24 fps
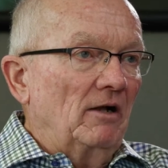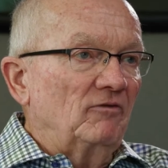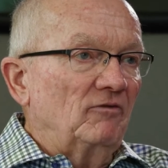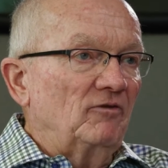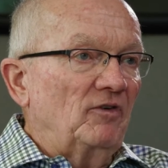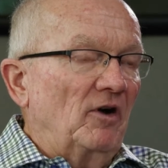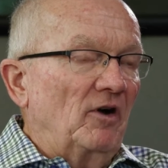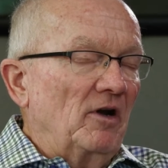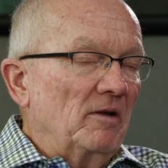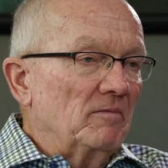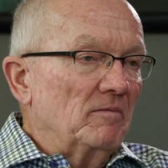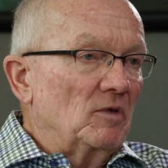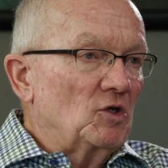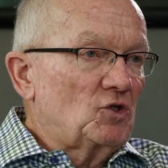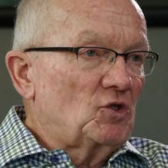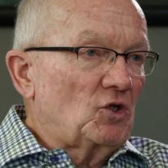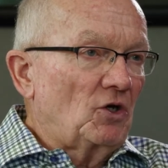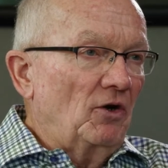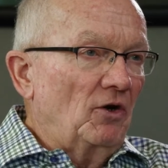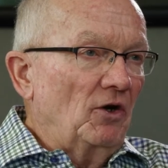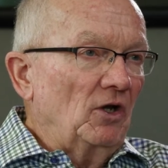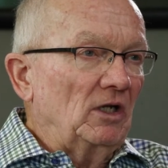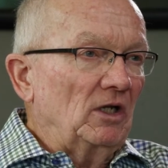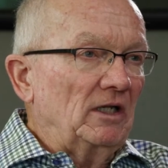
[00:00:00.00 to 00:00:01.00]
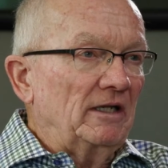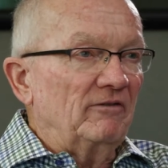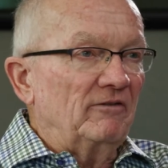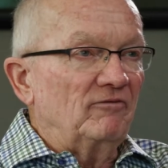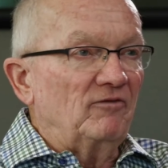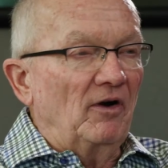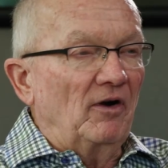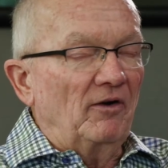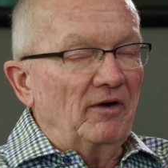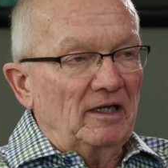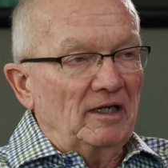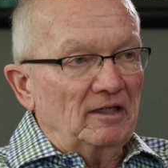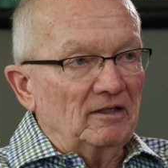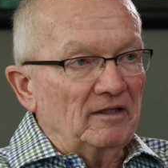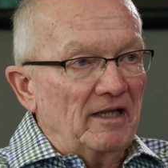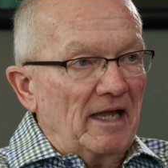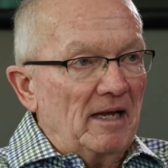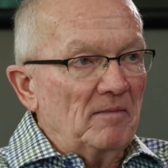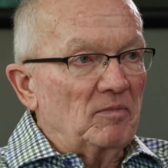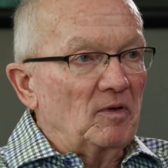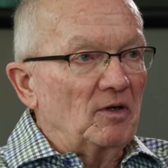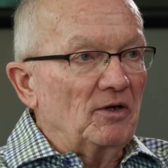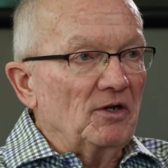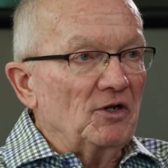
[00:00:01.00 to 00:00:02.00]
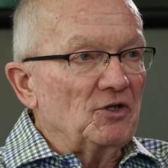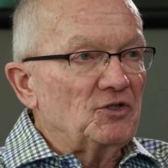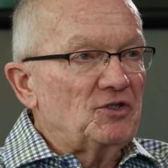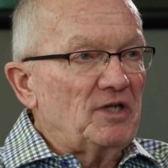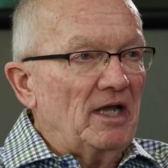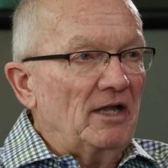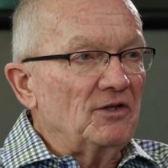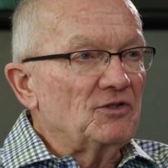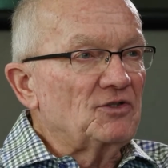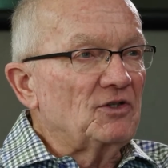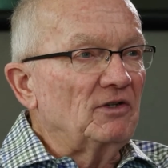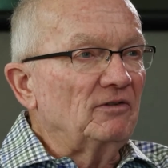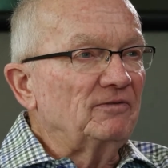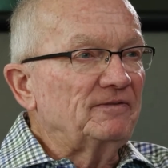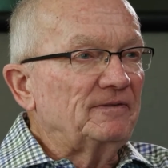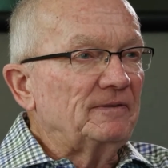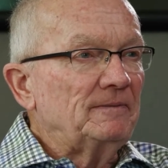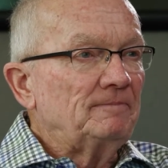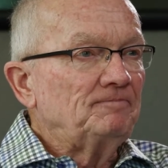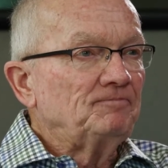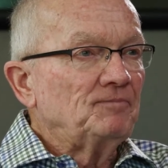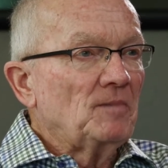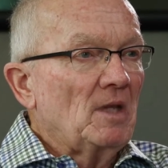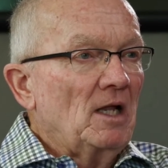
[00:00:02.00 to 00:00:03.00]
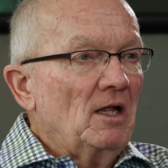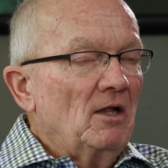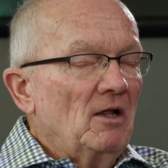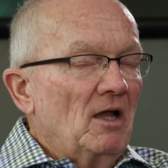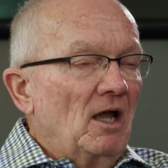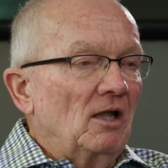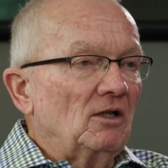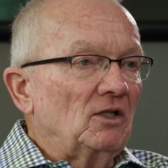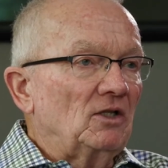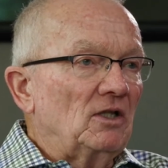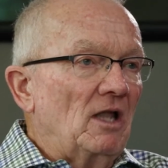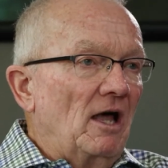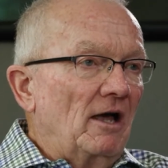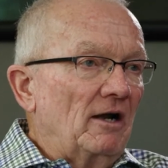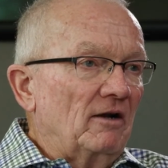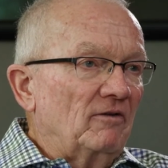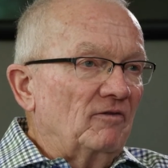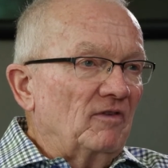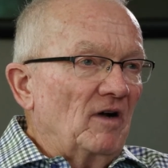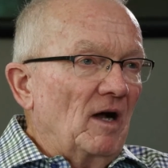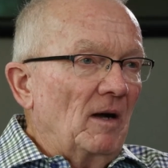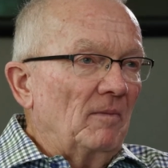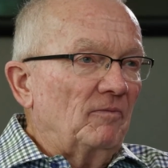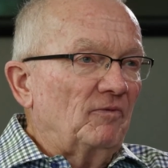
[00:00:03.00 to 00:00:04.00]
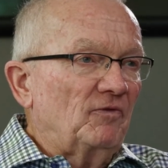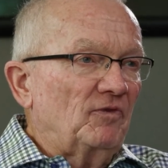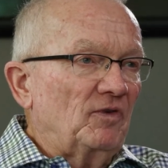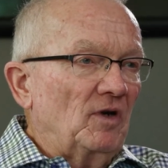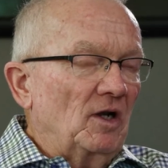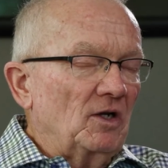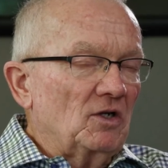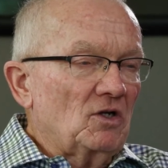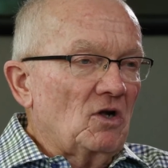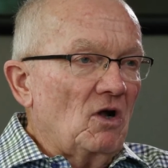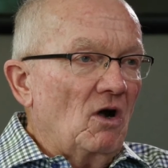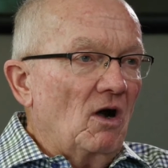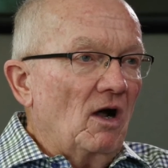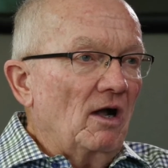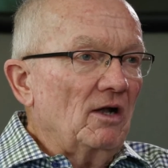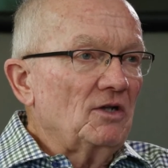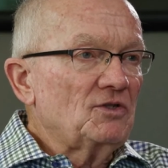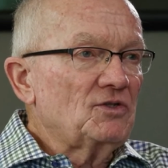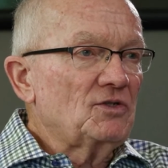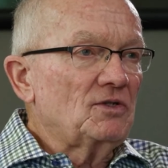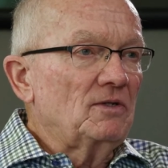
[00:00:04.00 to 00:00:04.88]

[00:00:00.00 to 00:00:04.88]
very material and very labor intensive, a lot of upfront costs,